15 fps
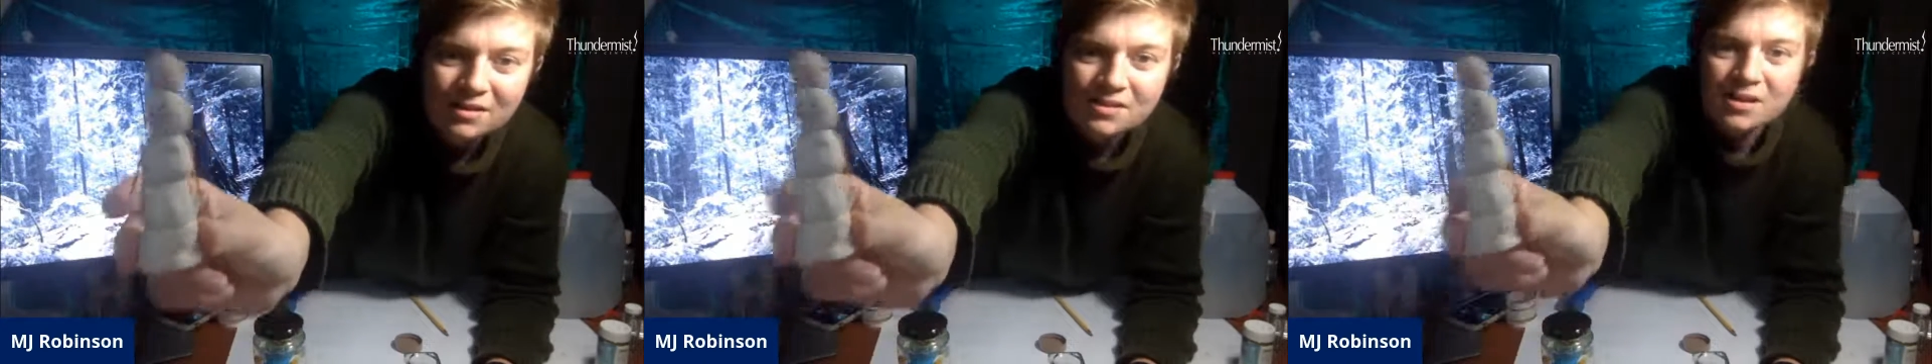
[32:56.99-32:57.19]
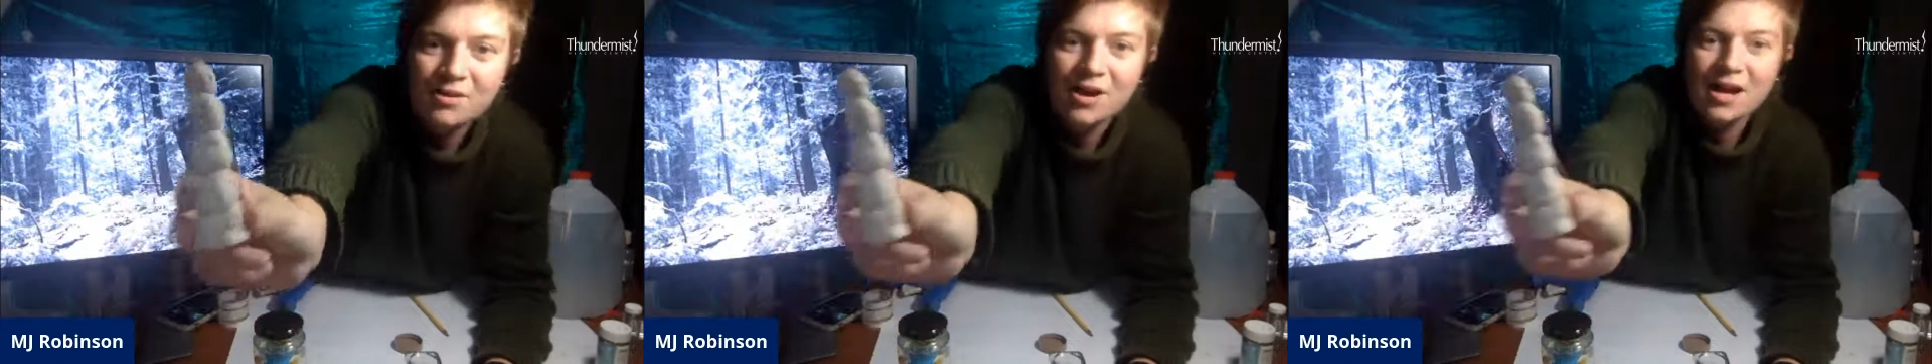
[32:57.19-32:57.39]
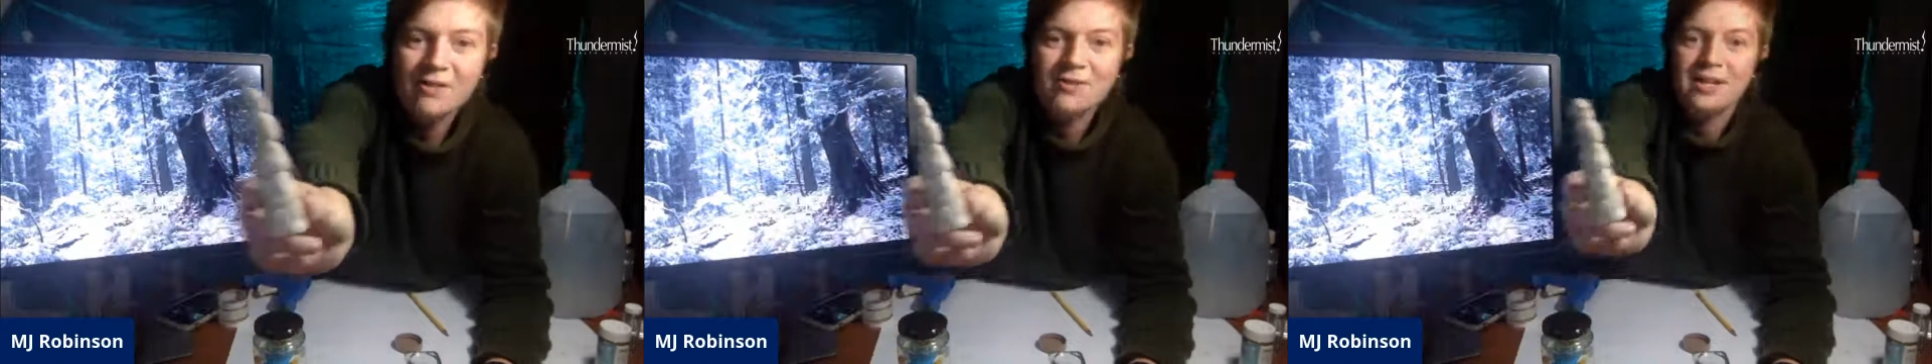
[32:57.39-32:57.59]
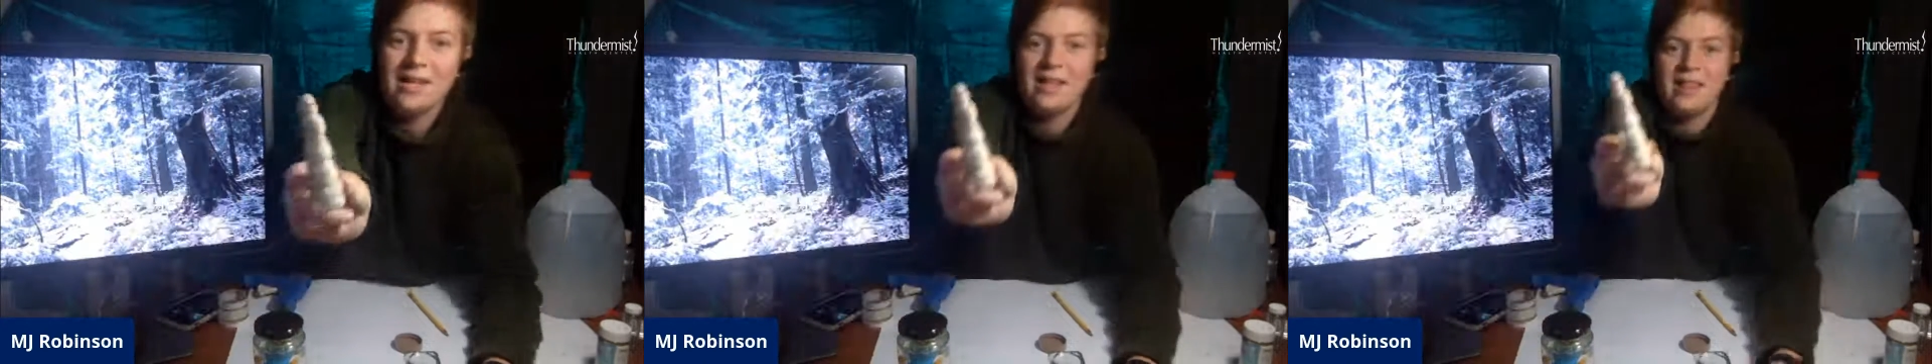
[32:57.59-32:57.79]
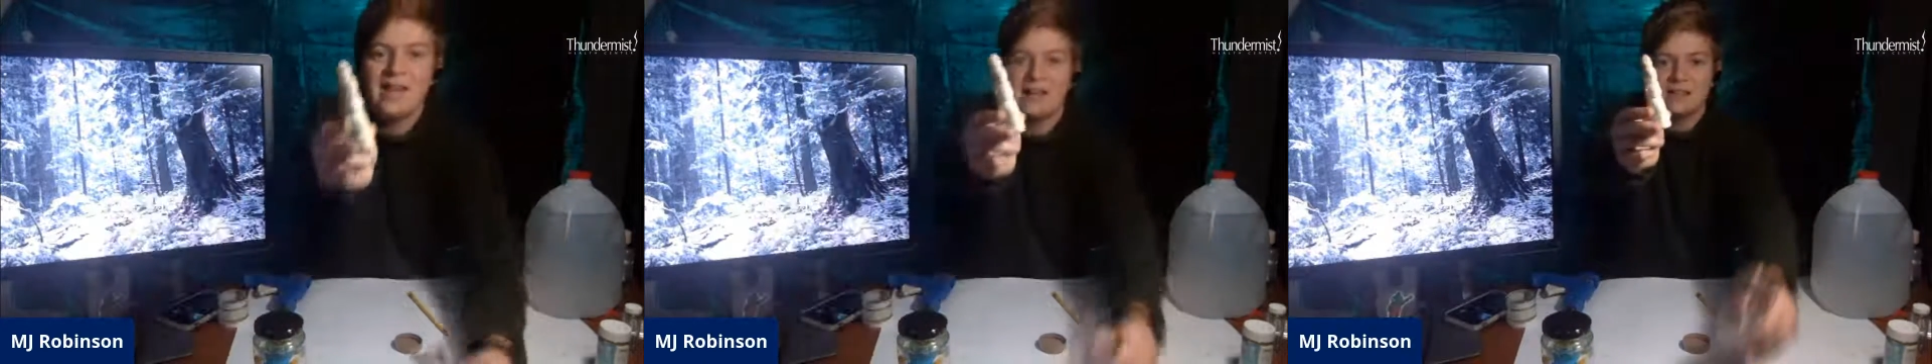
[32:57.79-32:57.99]
So I
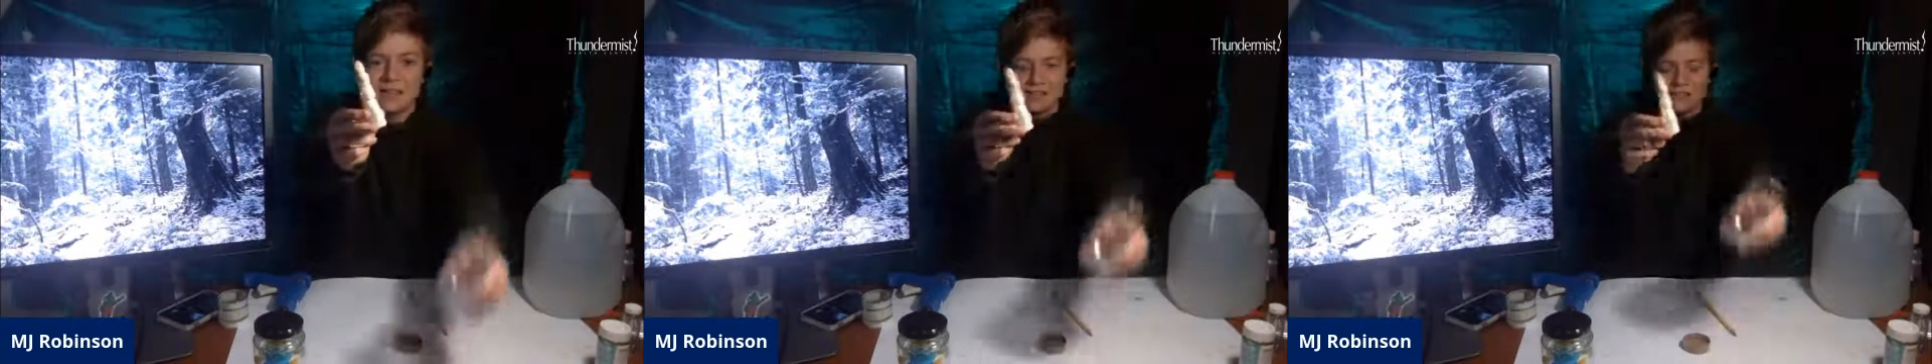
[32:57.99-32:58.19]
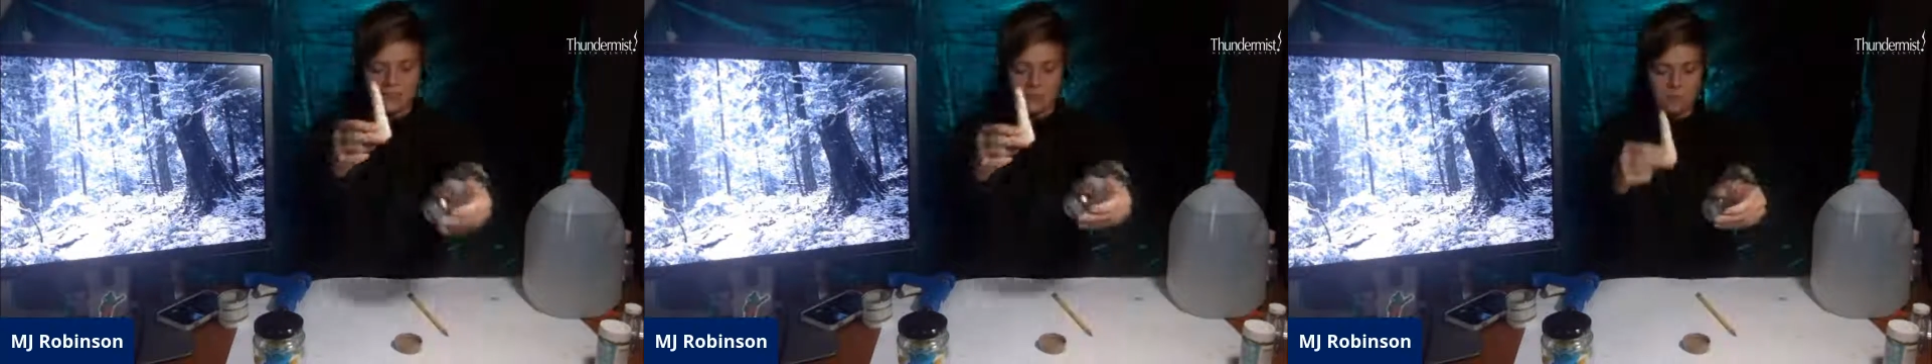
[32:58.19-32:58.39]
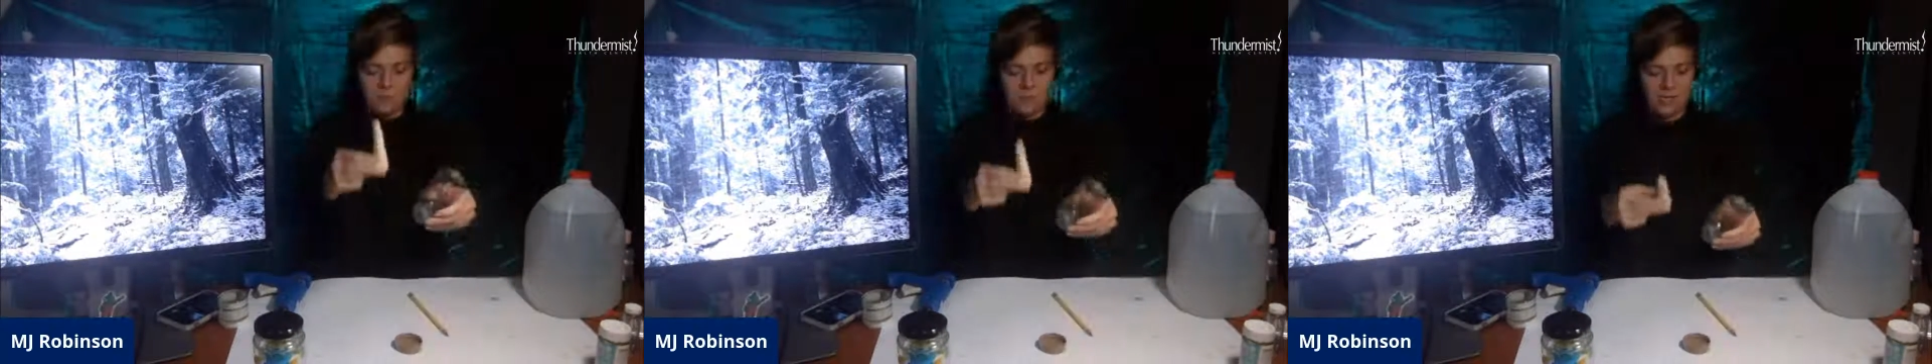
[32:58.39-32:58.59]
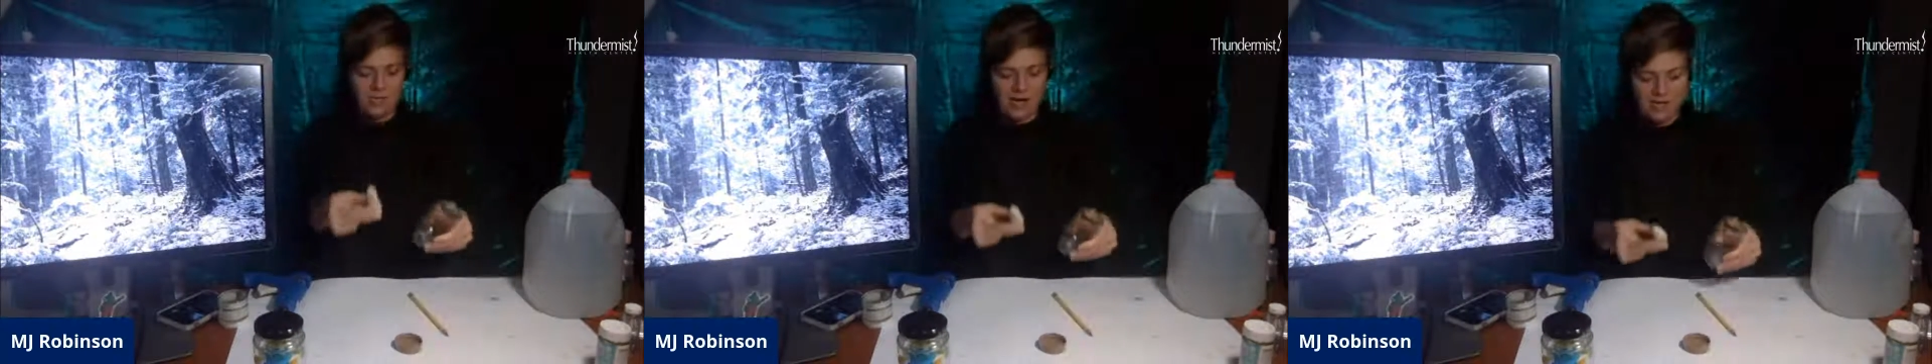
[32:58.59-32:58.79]
really like this sculpture.